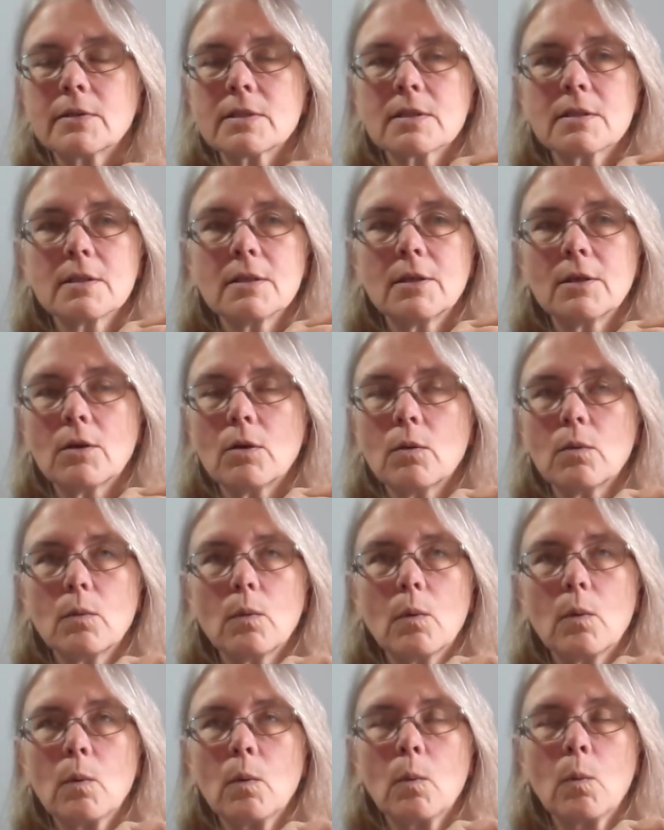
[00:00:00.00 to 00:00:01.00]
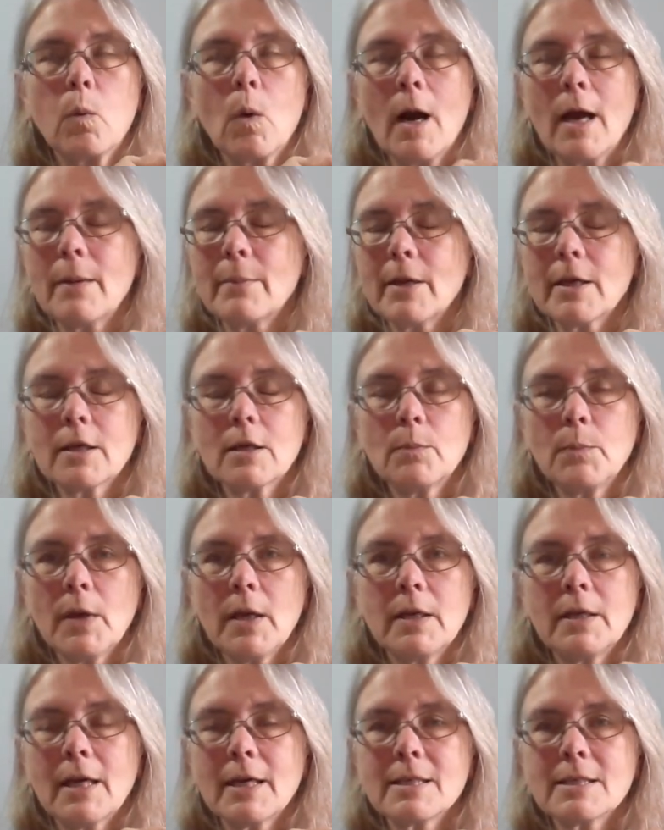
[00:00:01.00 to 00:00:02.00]
You know, why am I going to
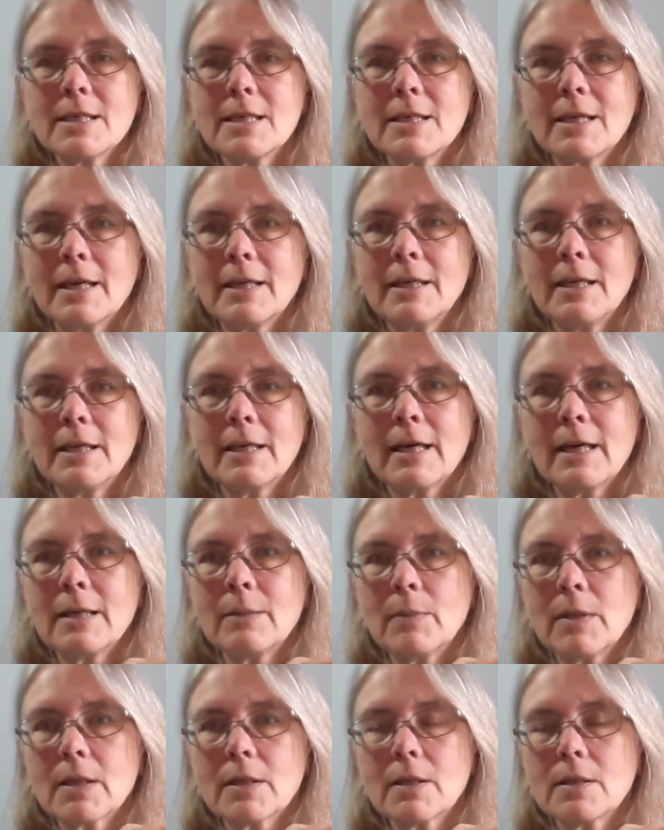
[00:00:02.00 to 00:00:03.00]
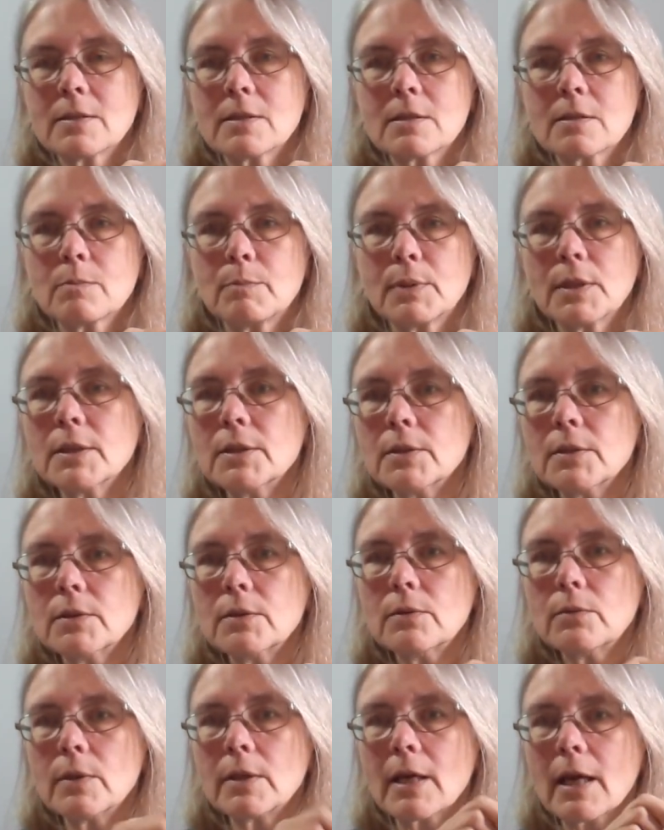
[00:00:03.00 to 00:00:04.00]
pay $19.99 because it's
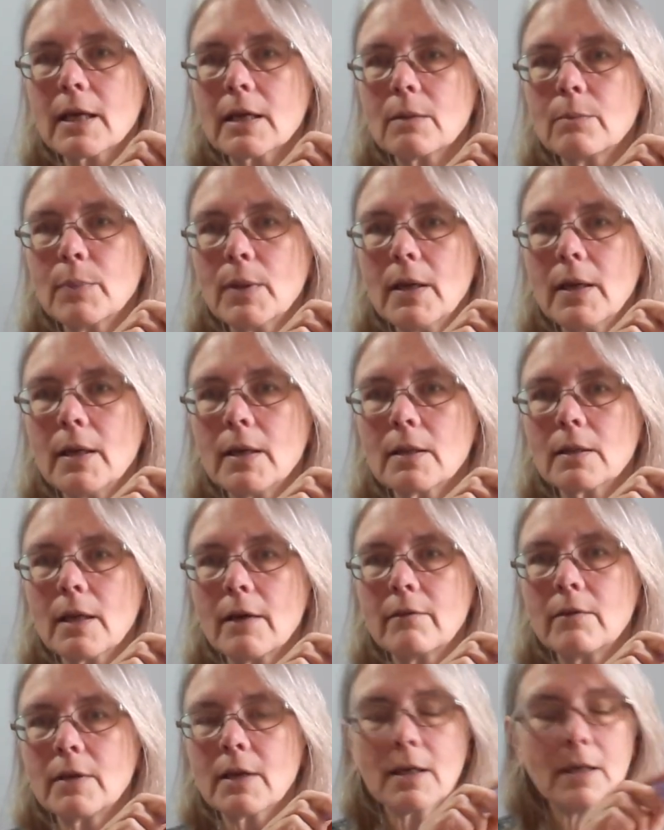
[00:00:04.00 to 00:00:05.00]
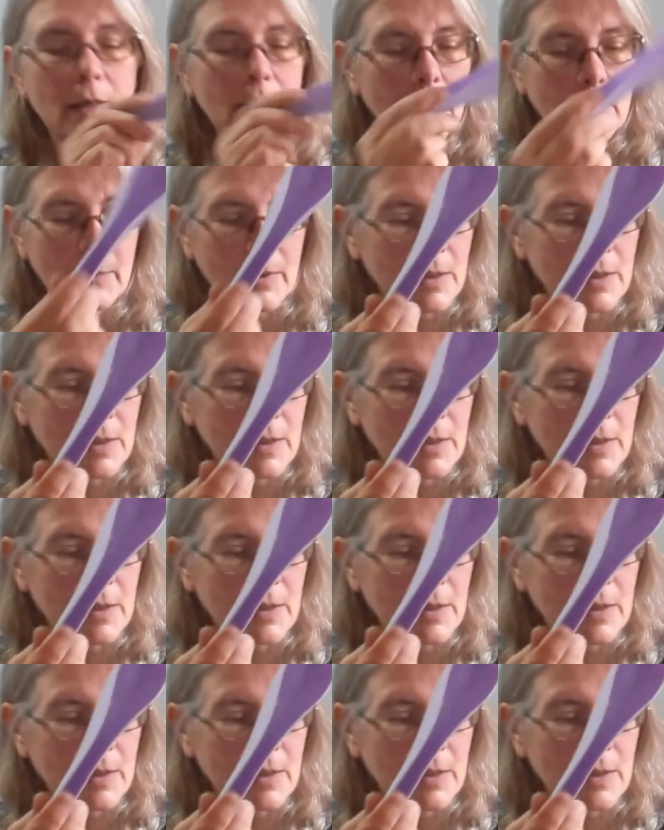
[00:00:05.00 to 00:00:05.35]
blue when I can pay $11.99